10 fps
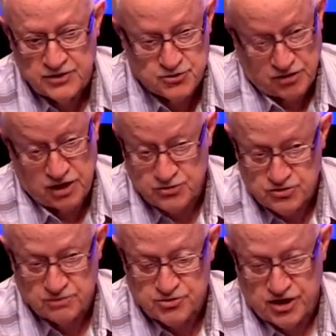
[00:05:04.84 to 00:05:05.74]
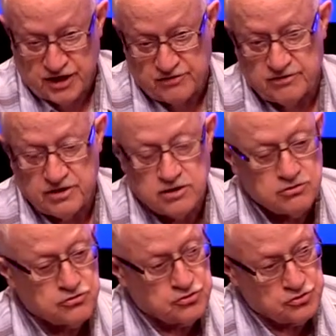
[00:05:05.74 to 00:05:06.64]
is not subject
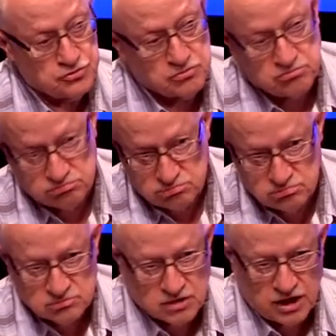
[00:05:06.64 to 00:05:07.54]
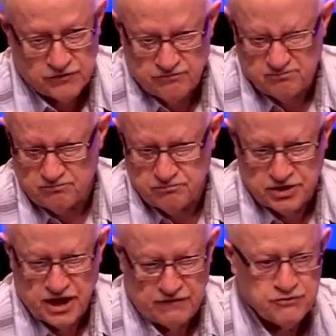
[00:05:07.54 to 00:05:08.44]
to kind of
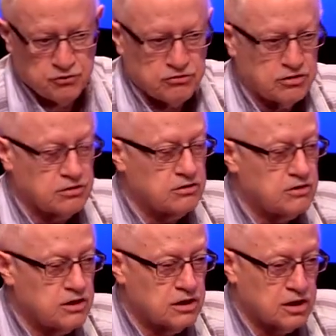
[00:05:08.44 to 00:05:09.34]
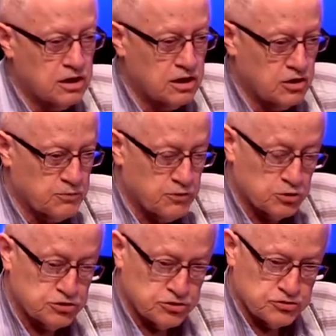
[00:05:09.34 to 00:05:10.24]
behavioral uh,
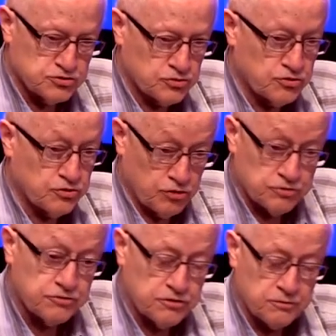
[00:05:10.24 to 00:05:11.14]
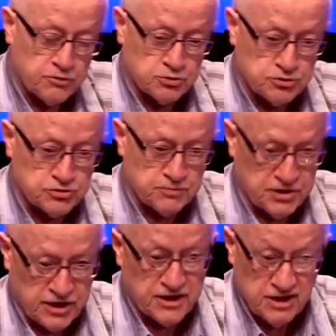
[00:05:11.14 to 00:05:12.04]
approaches or alternate approaches,
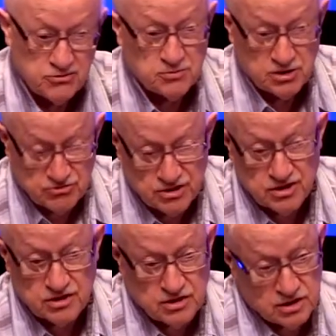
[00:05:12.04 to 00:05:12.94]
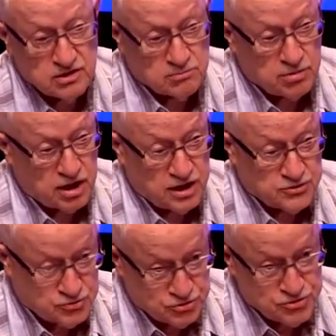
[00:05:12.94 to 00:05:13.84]
but that need to be treated by
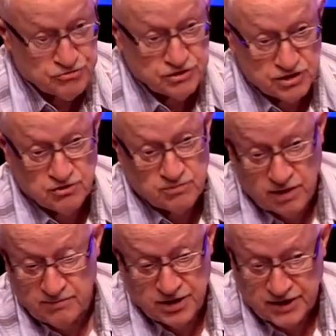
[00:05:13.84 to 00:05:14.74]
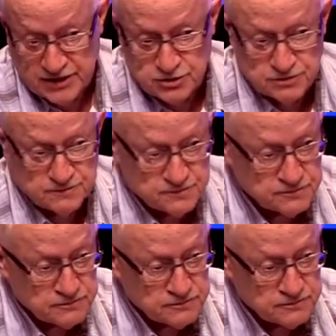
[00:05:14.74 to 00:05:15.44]
surgery or by medication.